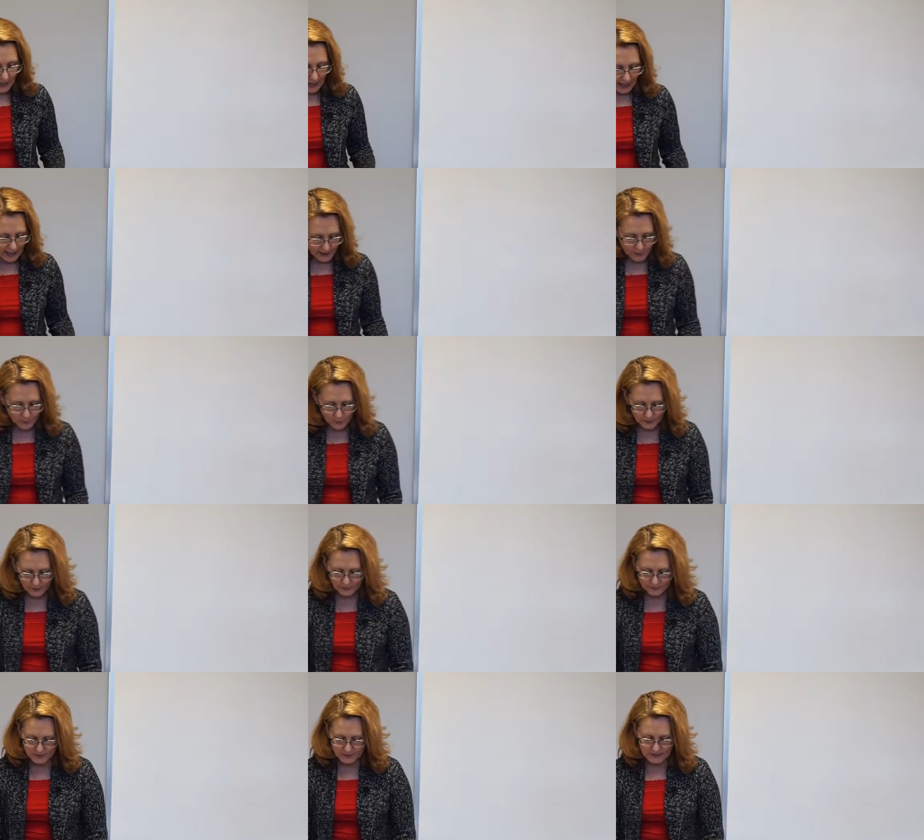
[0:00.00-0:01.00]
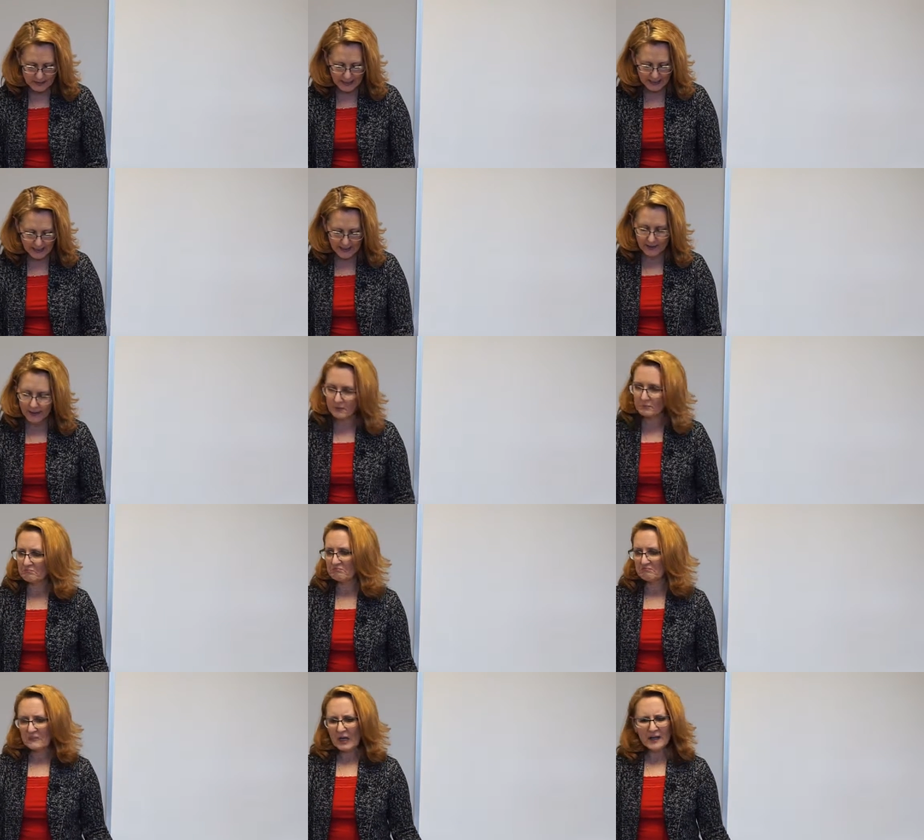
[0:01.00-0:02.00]
I will say,
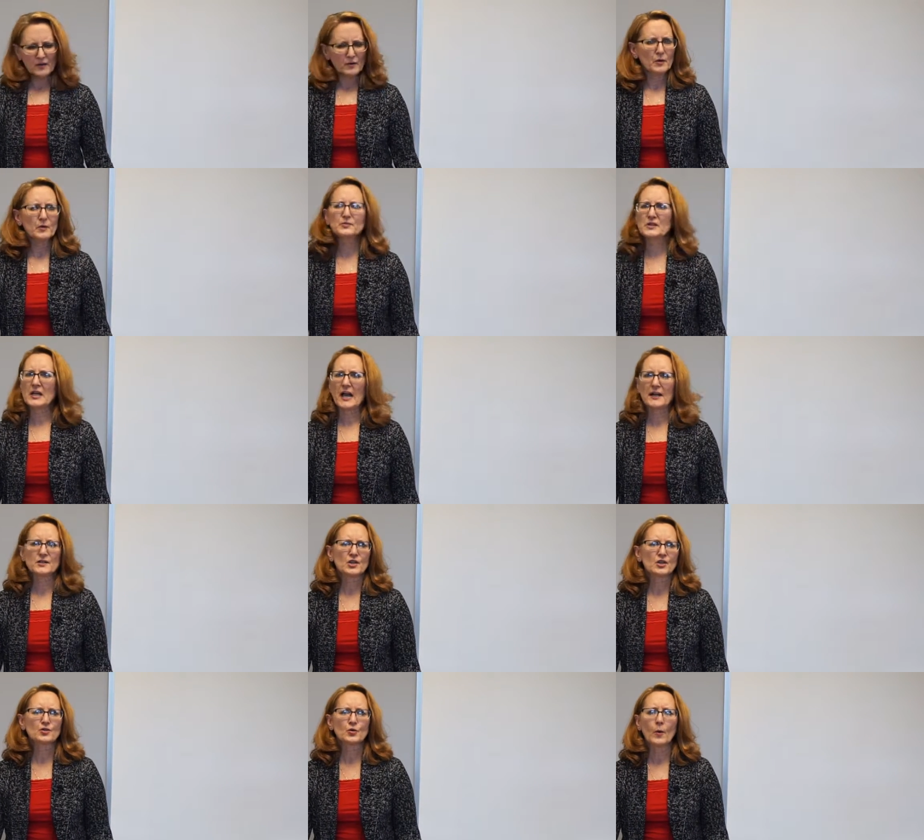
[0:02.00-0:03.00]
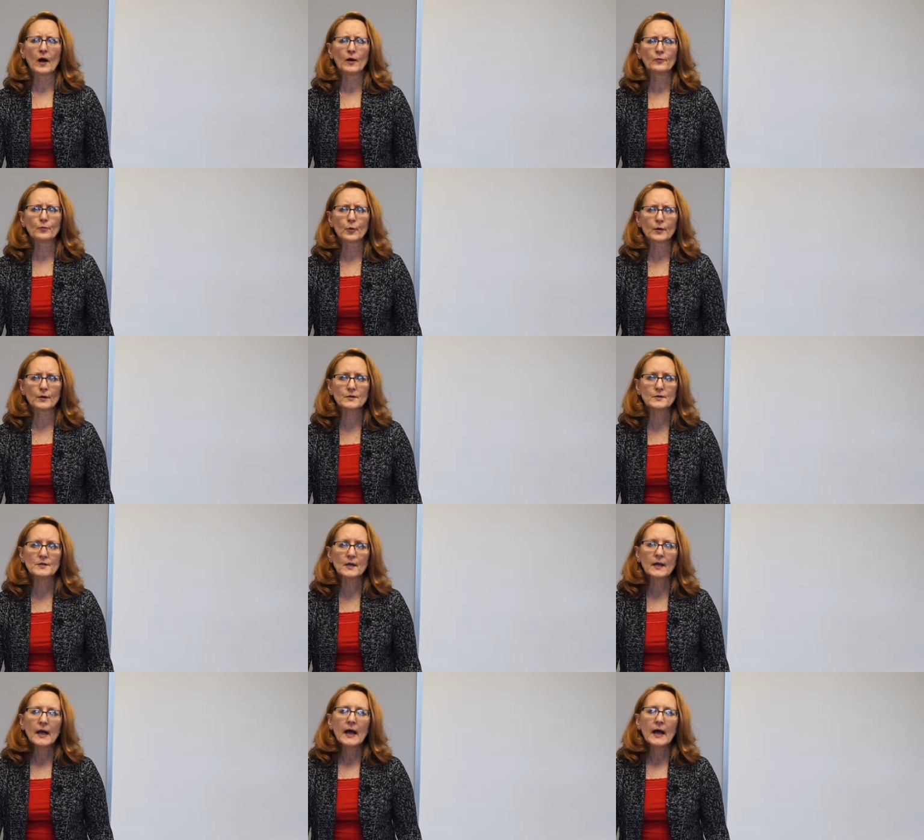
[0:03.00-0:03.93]
I don't know, 10 to 12 words.